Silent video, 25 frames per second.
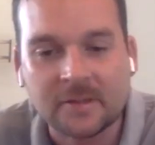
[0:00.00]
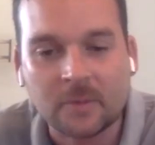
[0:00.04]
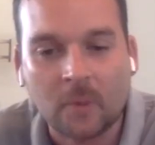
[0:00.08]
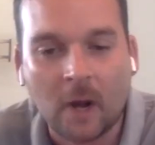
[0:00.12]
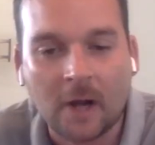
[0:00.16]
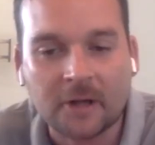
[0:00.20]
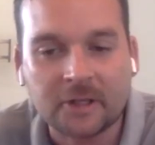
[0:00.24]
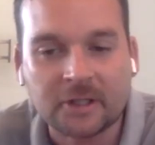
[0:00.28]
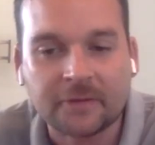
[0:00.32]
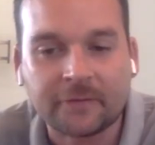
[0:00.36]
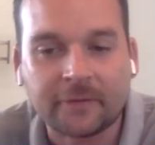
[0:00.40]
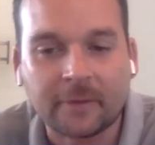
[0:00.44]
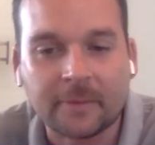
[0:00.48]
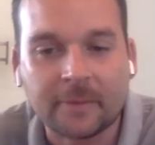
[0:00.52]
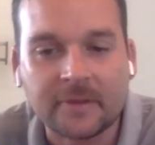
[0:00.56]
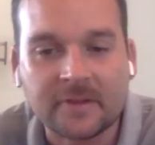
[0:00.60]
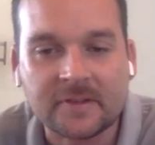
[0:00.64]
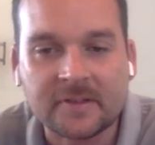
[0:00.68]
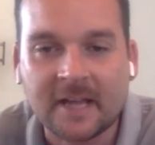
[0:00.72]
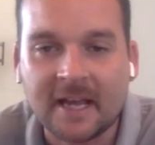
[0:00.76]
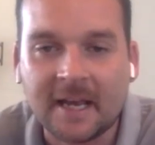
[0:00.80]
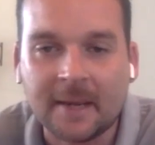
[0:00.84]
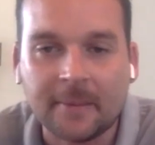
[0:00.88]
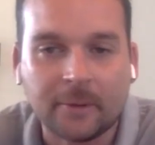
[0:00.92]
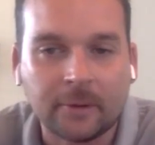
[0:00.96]
watching from the
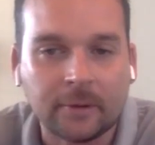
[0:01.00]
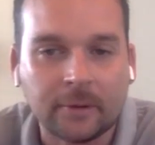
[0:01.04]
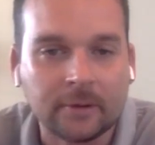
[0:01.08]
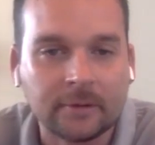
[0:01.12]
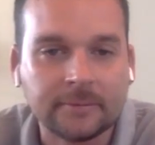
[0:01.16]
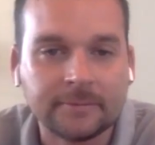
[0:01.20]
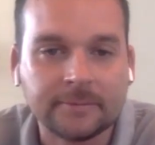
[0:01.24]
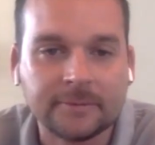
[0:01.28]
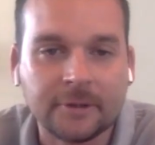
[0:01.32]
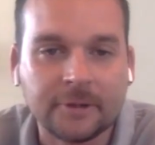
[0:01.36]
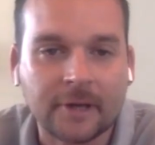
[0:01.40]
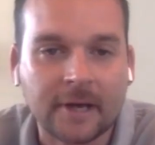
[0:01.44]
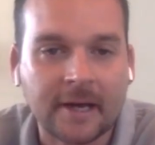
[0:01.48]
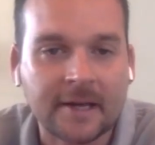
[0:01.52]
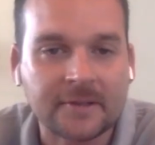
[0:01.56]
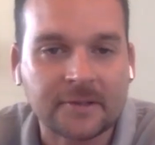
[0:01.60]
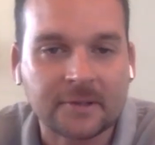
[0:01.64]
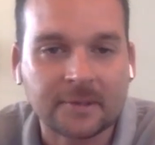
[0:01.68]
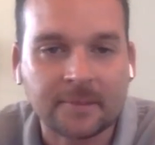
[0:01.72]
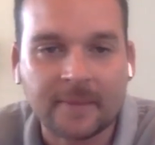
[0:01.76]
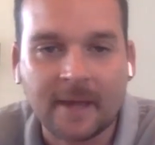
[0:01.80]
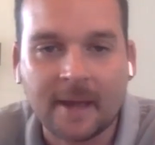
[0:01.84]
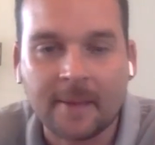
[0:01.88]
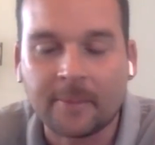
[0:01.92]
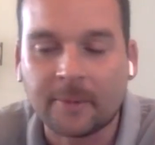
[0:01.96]
stable, you guys
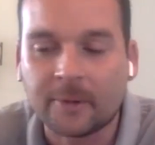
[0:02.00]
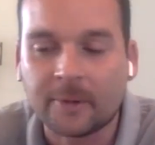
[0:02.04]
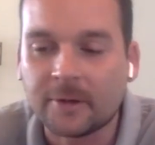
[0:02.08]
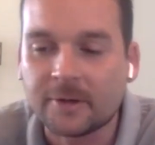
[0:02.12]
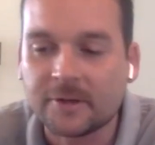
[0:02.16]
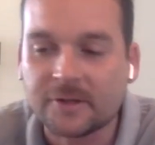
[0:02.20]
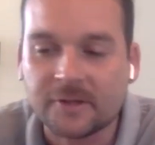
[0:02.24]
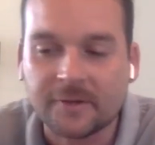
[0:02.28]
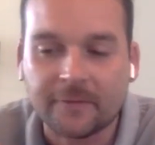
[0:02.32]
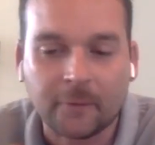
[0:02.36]
are members.